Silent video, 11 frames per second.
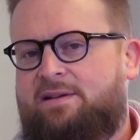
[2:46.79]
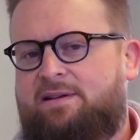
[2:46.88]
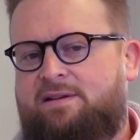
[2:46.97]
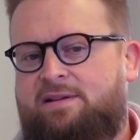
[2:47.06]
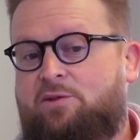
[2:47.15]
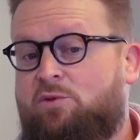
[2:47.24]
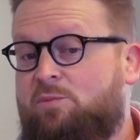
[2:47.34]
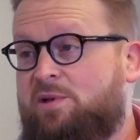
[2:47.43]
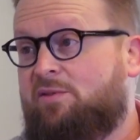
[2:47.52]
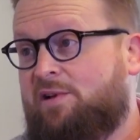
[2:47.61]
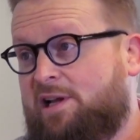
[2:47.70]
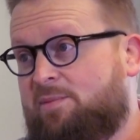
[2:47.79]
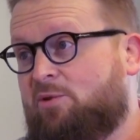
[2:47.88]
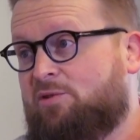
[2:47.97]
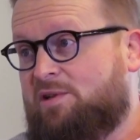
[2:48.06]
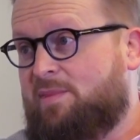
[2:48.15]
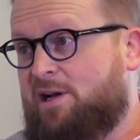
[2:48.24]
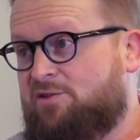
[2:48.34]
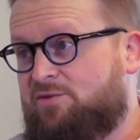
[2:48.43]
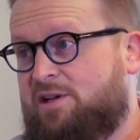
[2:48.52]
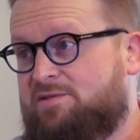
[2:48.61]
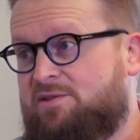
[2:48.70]
that will be available in March
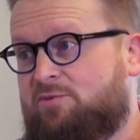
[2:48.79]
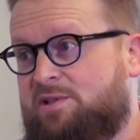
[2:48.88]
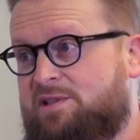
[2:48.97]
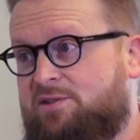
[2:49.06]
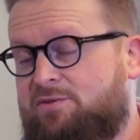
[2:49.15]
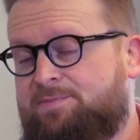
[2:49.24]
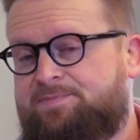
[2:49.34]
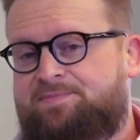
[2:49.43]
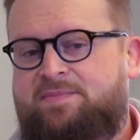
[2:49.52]
2022